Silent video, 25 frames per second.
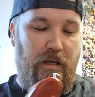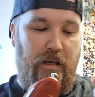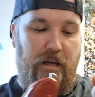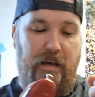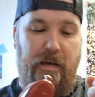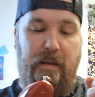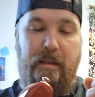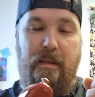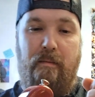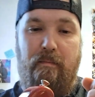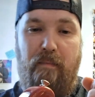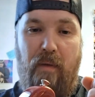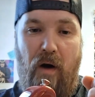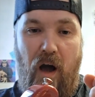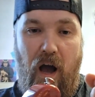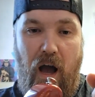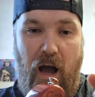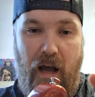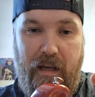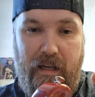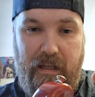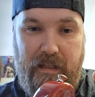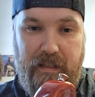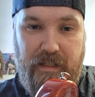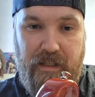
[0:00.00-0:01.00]
In the
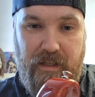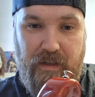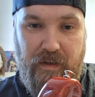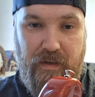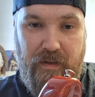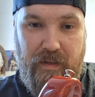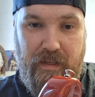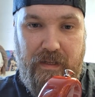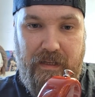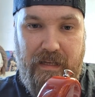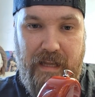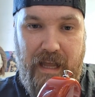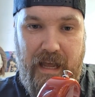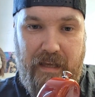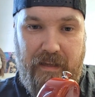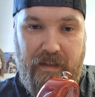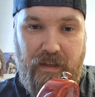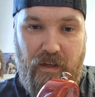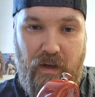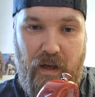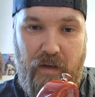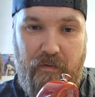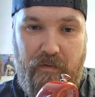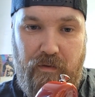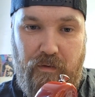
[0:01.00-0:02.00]
pockets here in the neck,
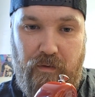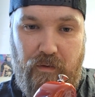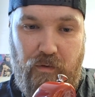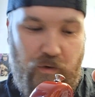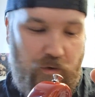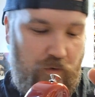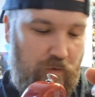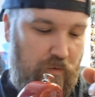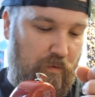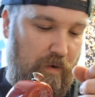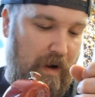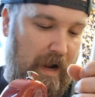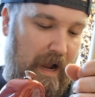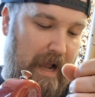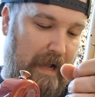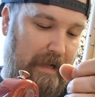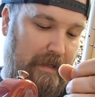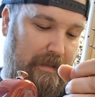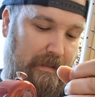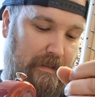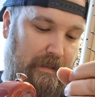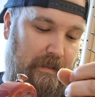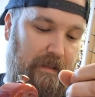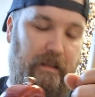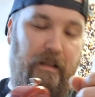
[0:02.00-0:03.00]
they'll have little
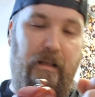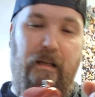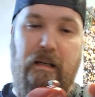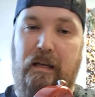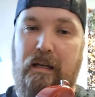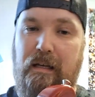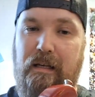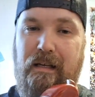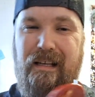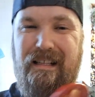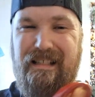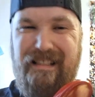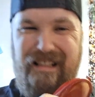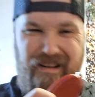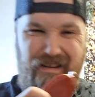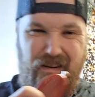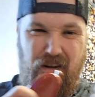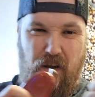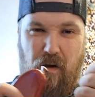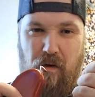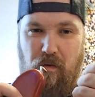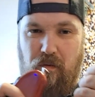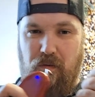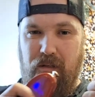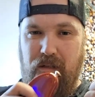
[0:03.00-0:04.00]
cracks. Because, you
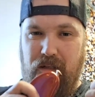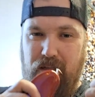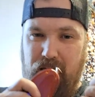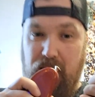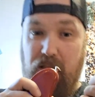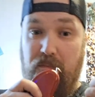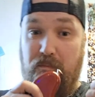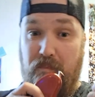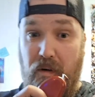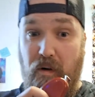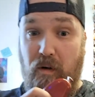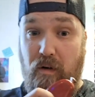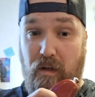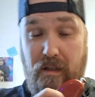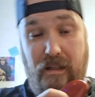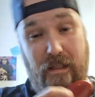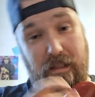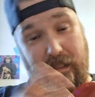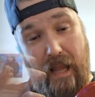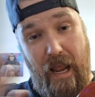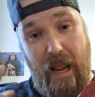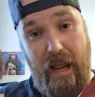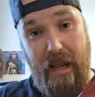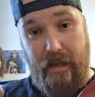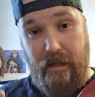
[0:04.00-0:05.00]
know, it's a
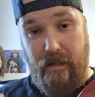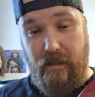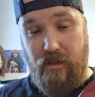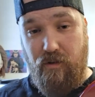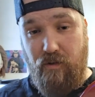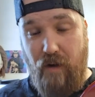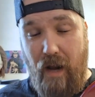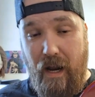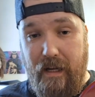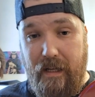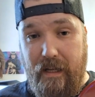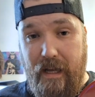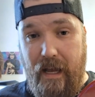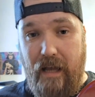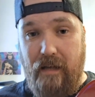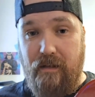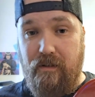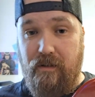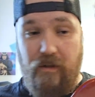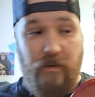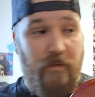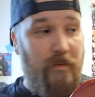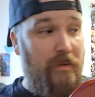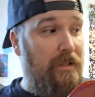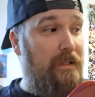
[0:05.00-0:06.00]
tank. A
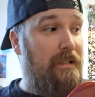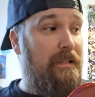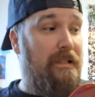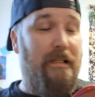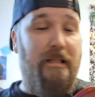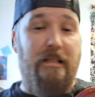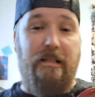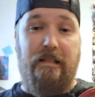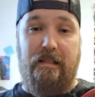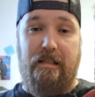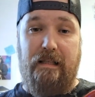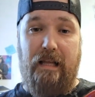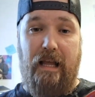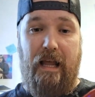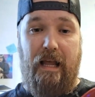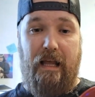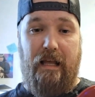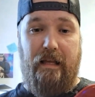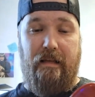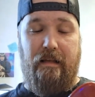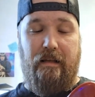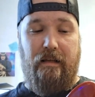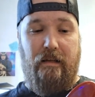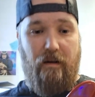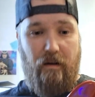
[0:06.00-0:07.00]
Stratocaster really is a
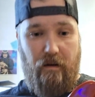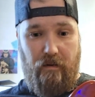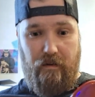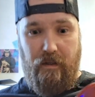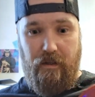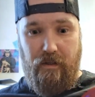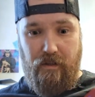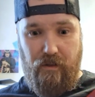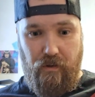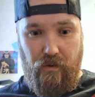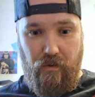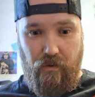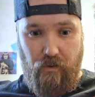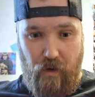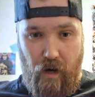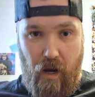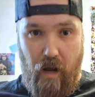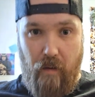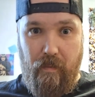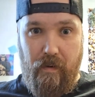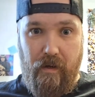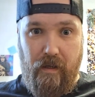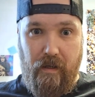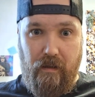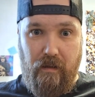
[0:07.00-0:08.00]
tank. Unless you
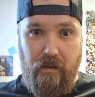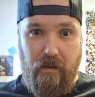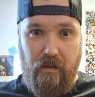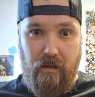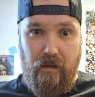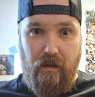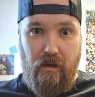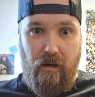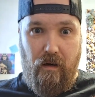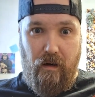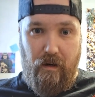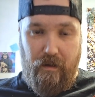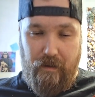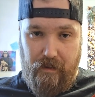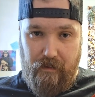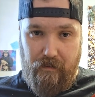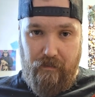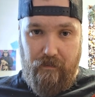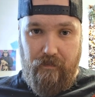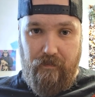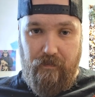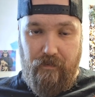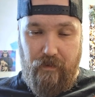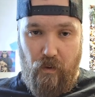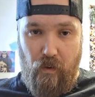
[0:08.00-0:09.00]
drop it on a
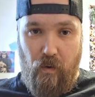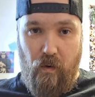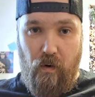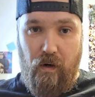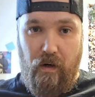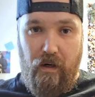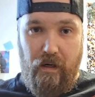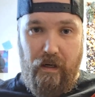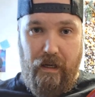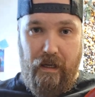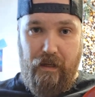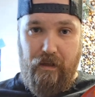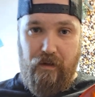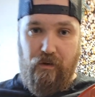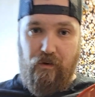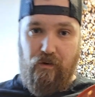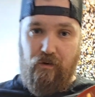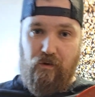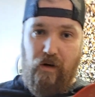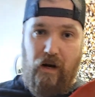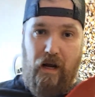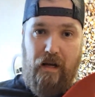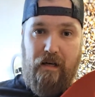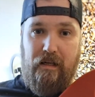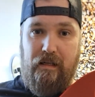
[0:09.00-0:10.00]
floor and you
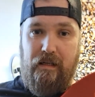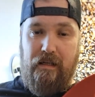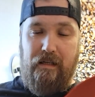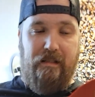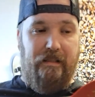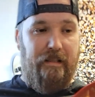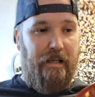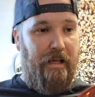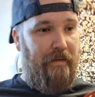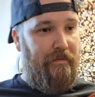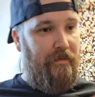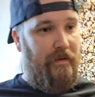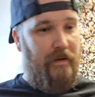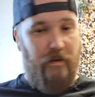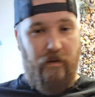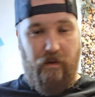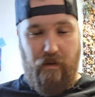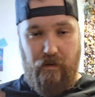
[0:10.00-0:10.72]
try to desave it.